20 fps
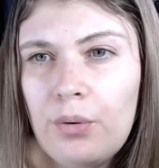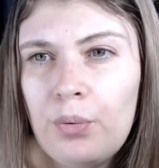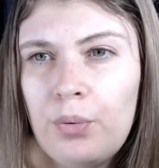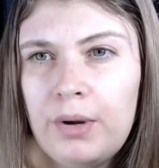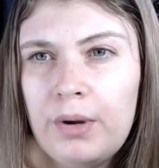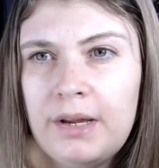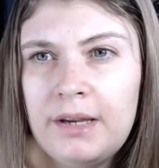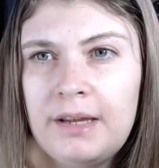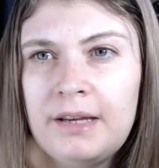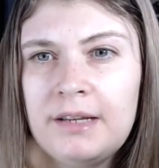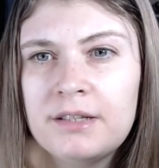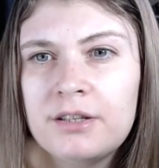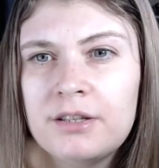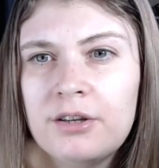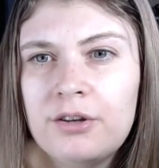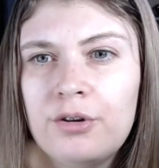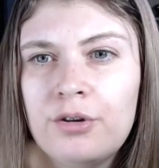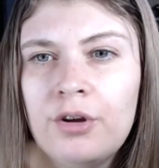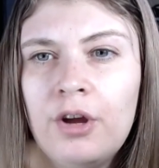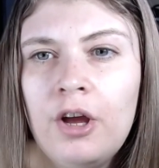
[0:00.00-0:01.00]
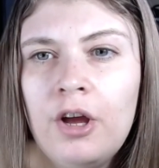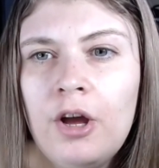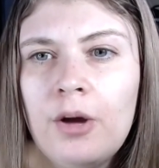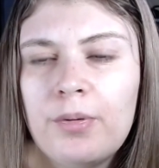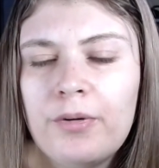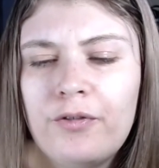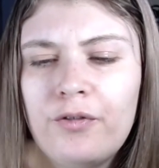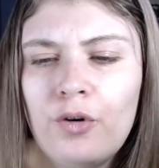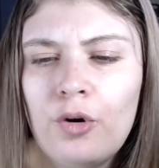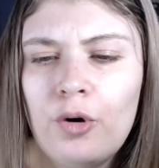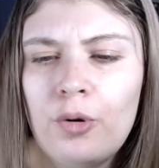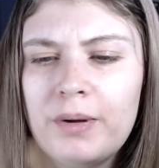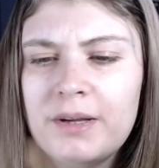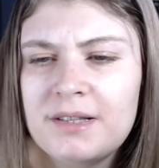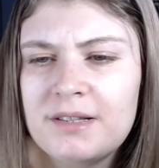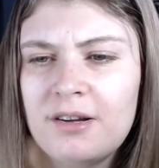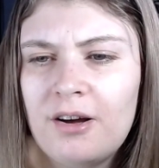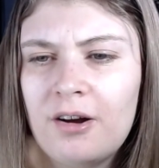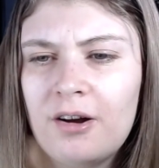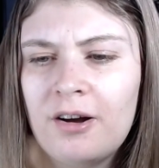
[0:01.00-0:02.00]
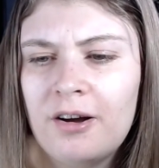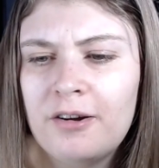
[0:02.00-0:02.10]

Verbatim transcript: we need to before we start